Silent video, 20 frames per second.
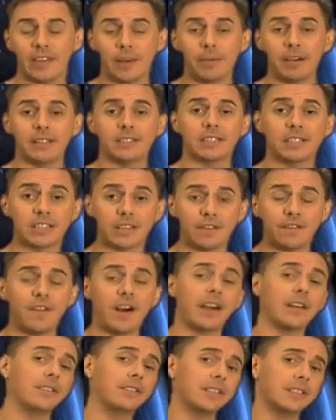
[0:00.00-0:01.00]
and that means it's the
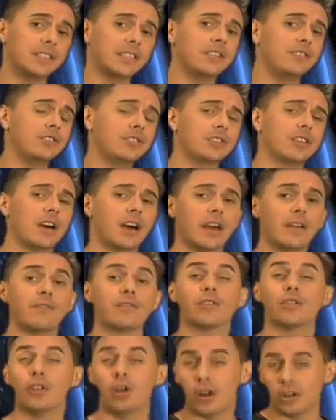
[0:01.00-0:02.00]
final decision time
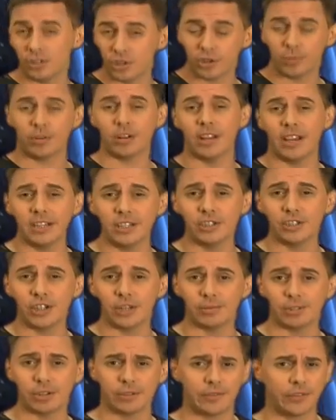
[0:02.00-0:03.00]
for long-term relationships.